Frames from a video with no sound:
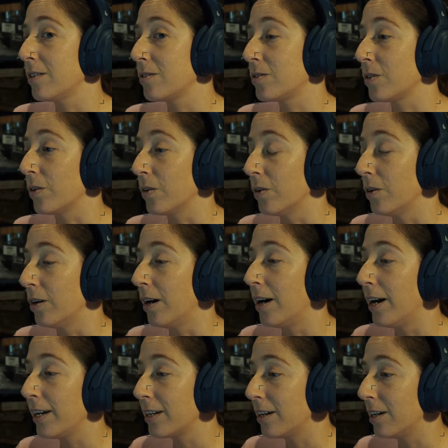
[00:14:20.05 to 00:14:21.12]
so
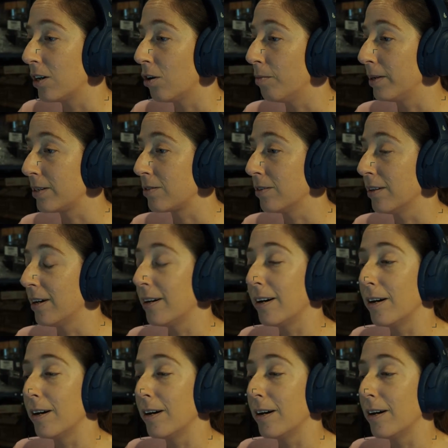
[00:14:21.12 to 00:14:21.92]
I can't comment on that.